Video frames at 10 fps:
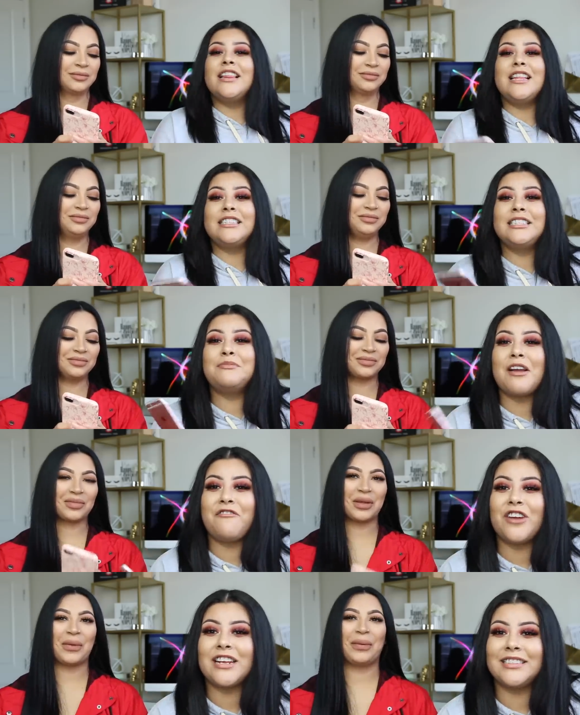Speaker 1: This is my
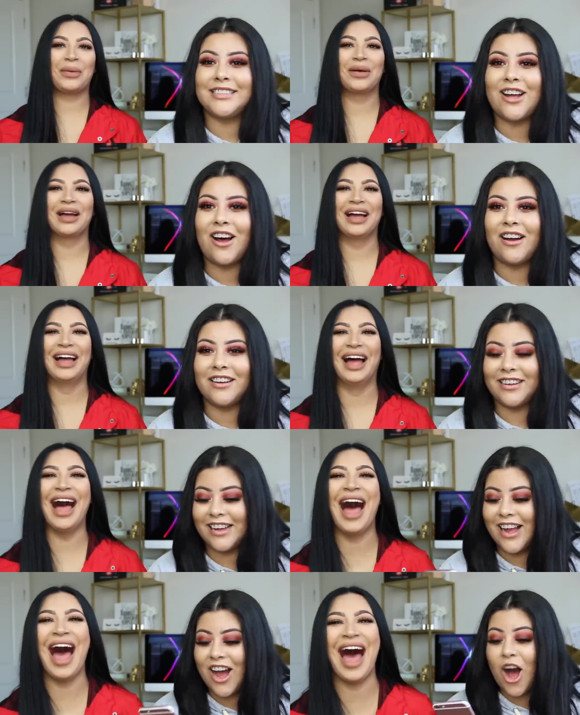freaking song.
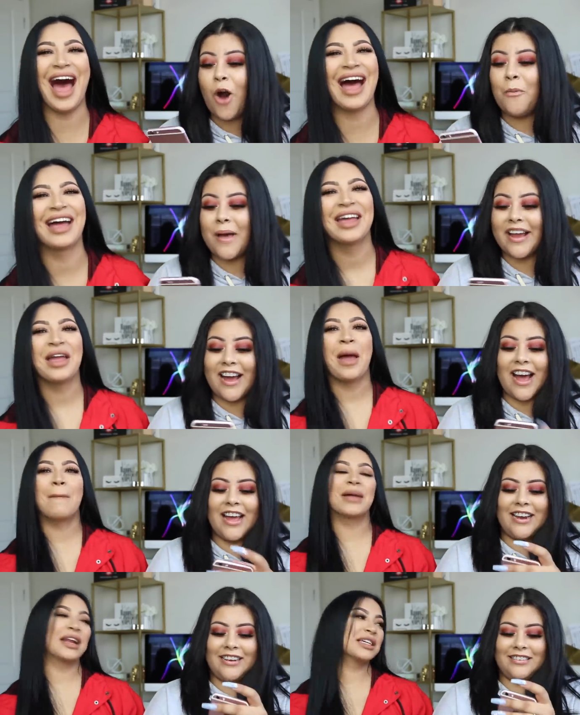Oh my
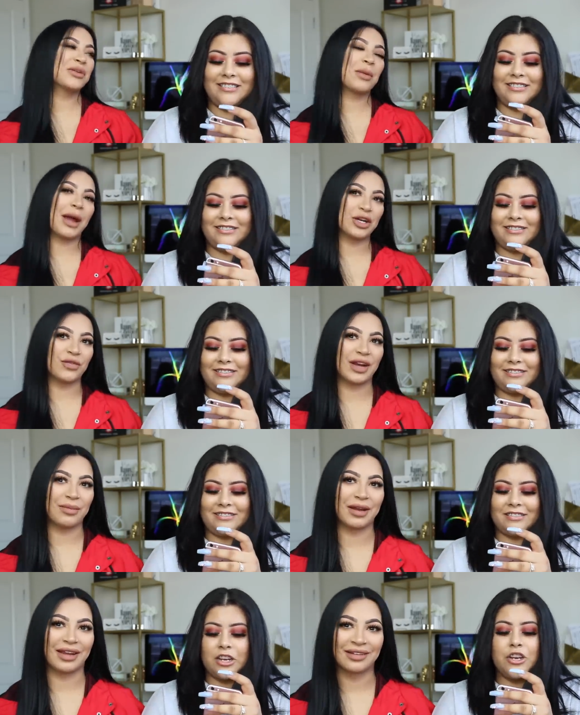god. But it doesn't remind you of
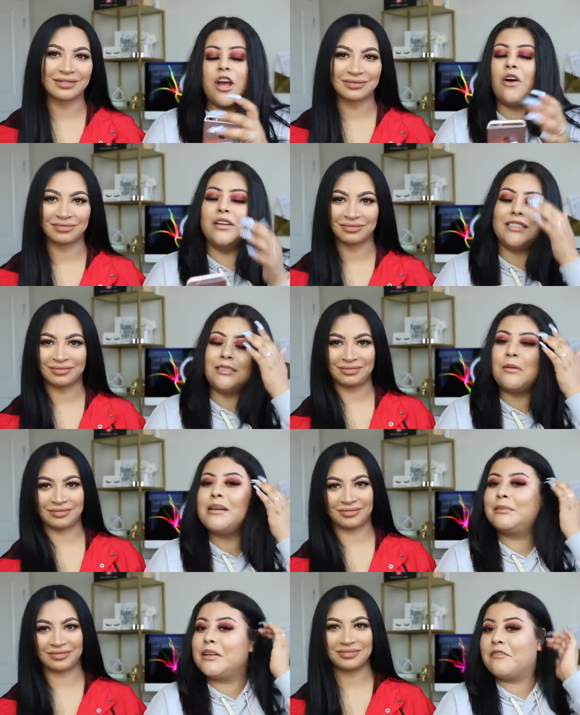anybody. No, it just
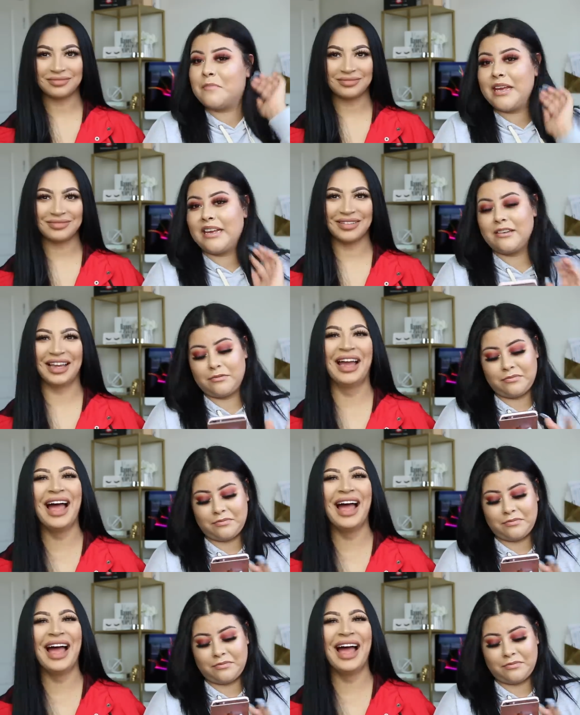reminds me of me.